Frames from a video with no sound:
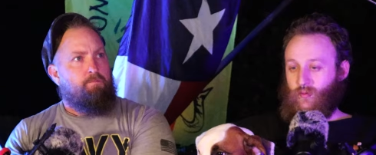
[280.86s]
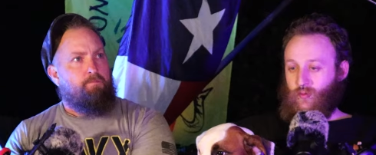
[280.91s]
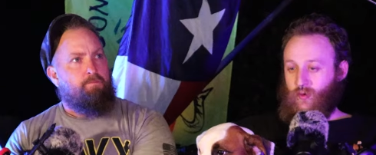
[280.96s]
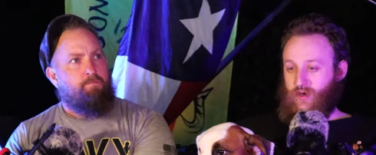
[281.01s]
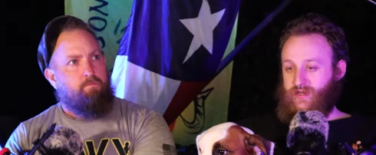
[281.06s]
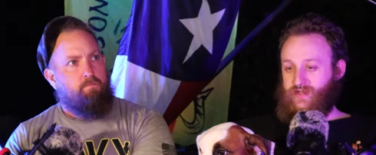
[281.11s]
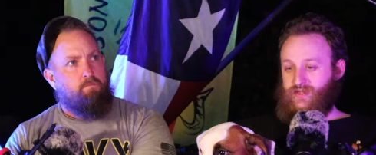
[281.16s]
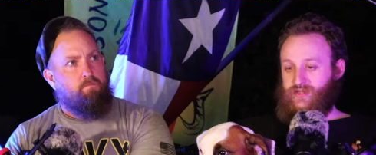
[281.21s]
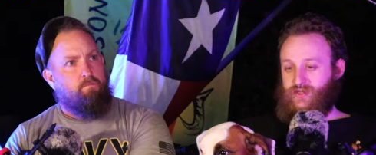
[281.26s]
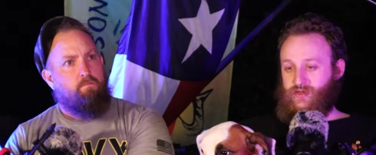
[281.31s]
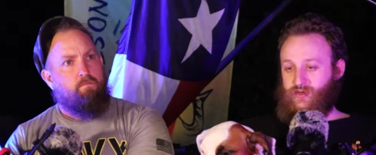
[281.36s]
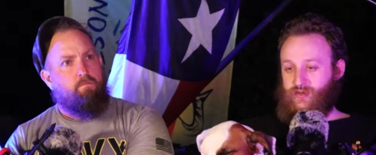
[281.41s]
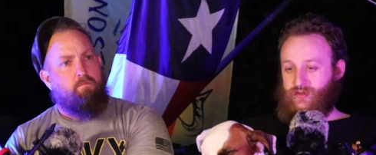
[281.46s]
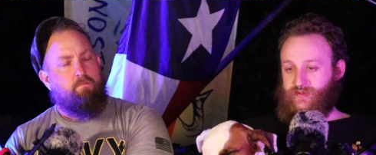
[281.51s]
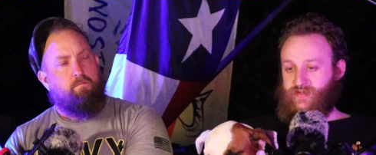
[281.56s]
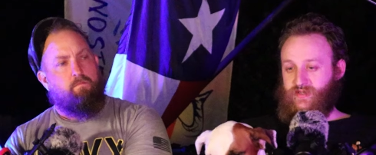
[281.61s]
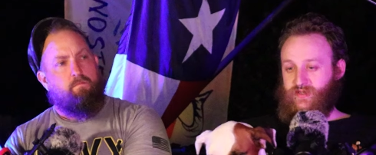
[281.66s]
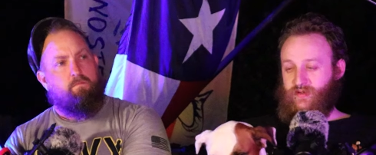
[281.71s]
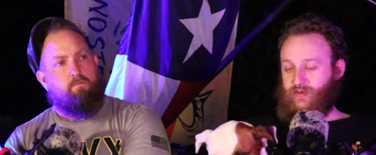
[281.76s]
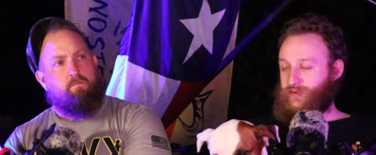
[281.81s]
Speaker 1: What is your
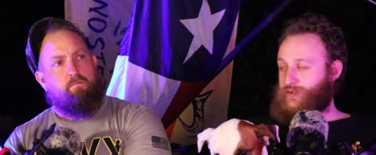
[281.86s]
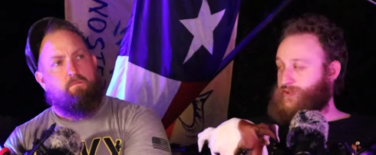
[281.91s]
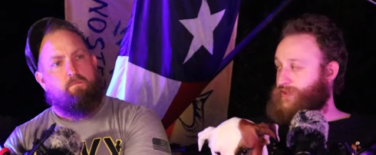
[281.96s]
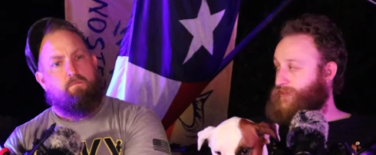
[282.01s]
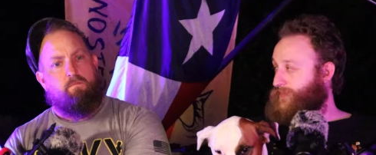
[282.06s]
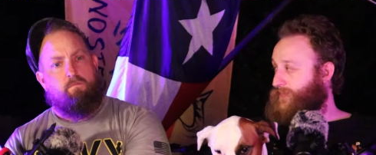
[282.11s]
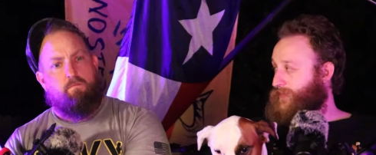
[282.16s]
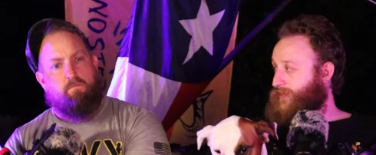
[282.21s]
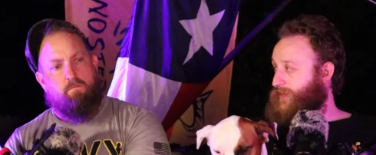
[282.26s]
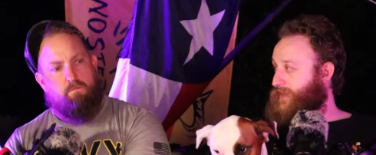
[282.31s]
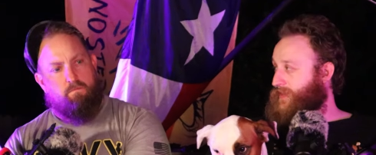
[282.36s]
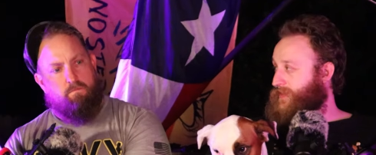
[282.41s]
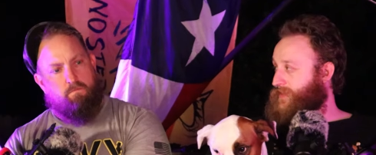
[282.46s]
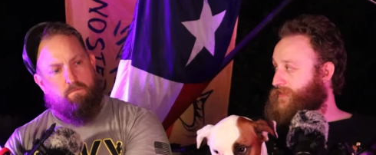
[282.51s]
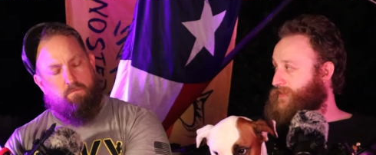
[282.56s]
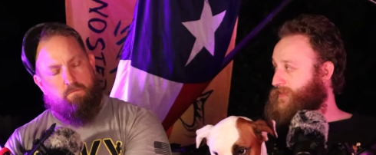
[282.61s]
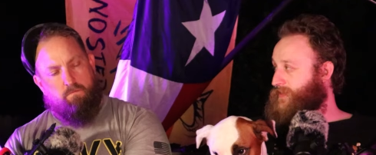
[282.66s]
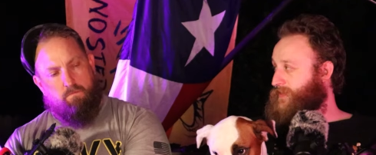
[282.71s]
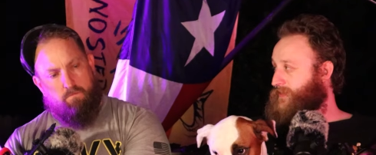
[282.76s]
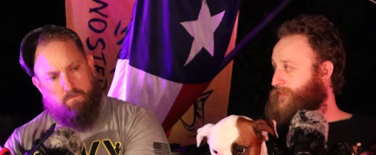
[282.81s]
solution for this?
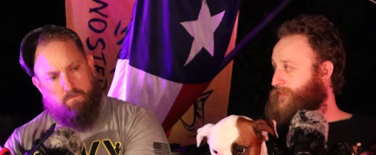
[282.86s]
